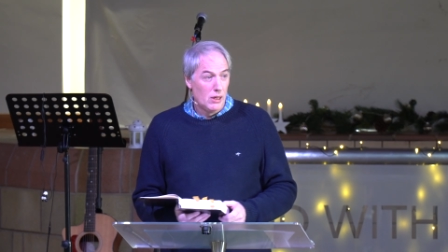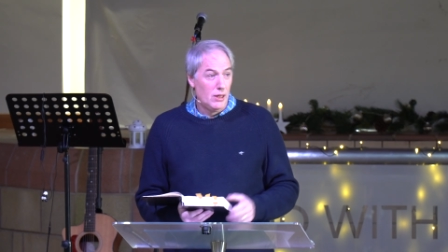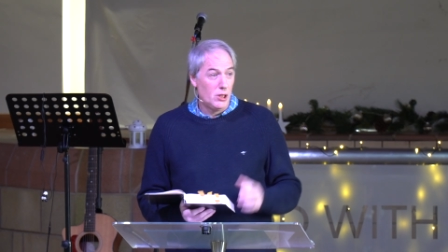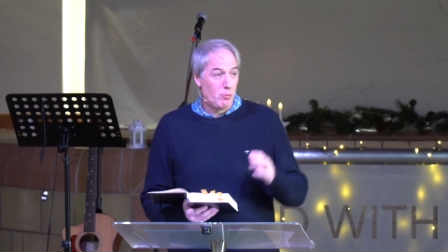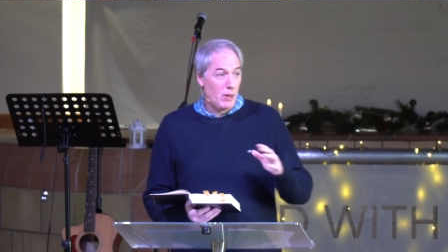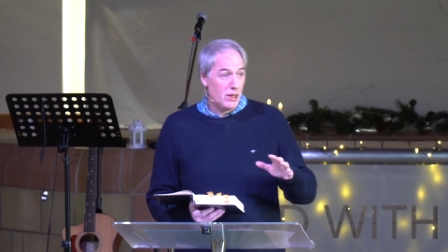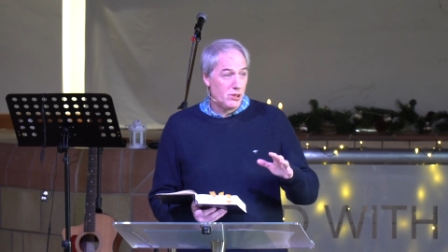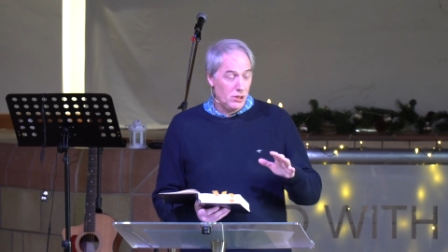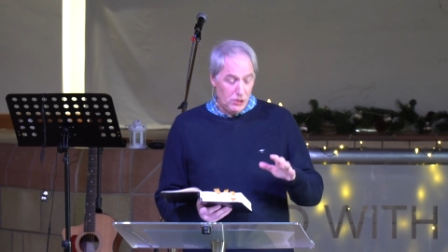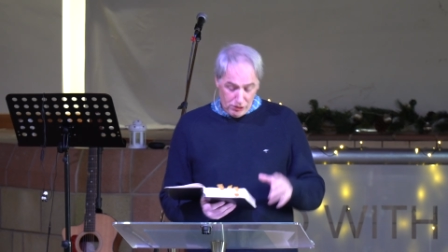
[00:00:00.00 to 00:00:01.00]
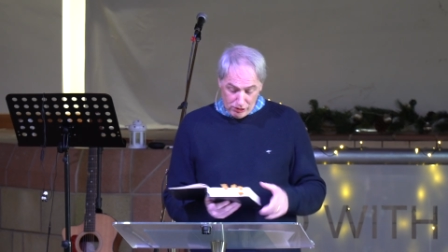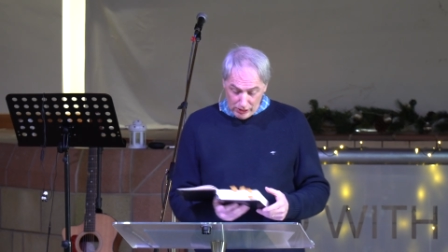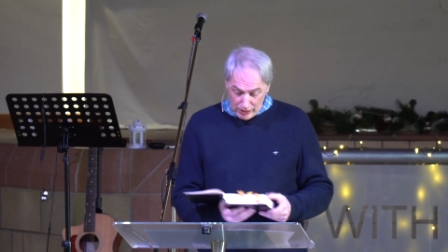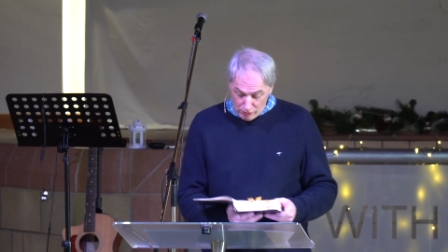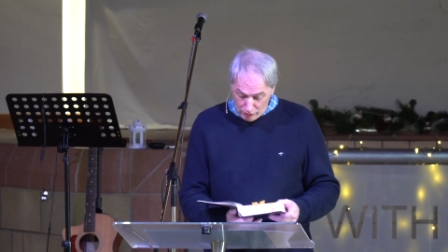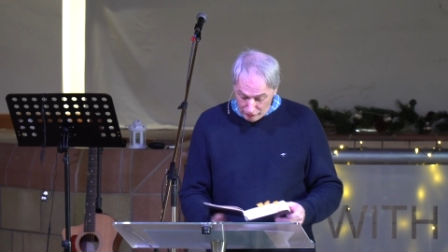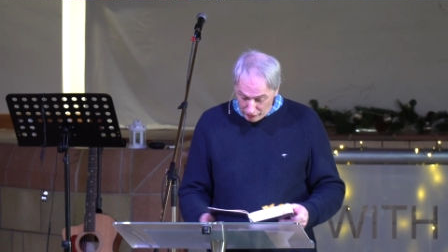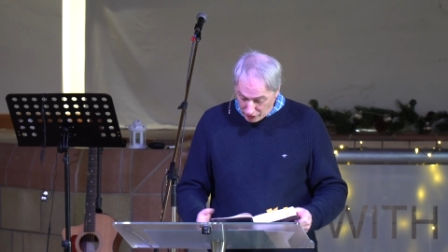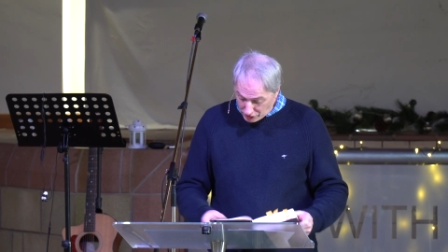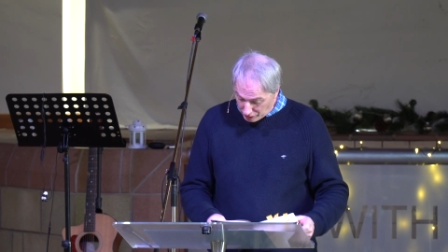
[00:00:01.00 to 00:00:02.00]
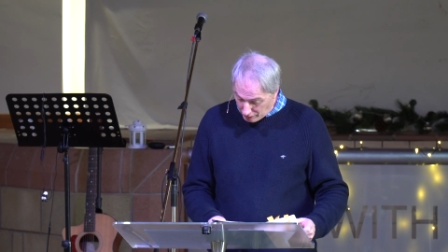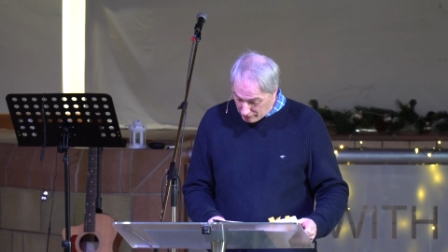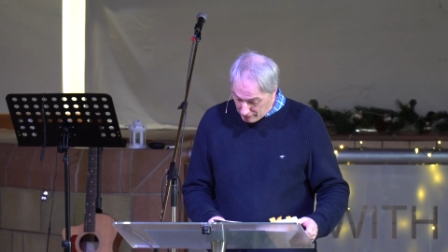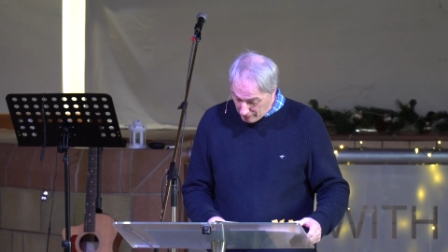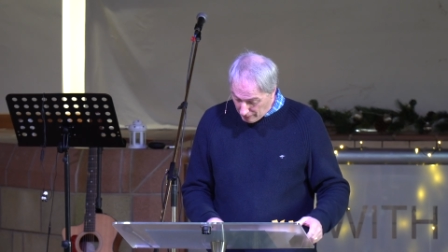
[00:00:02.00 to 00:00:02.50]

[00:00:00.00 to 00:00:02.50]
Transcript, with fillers: In this passage in Revelation,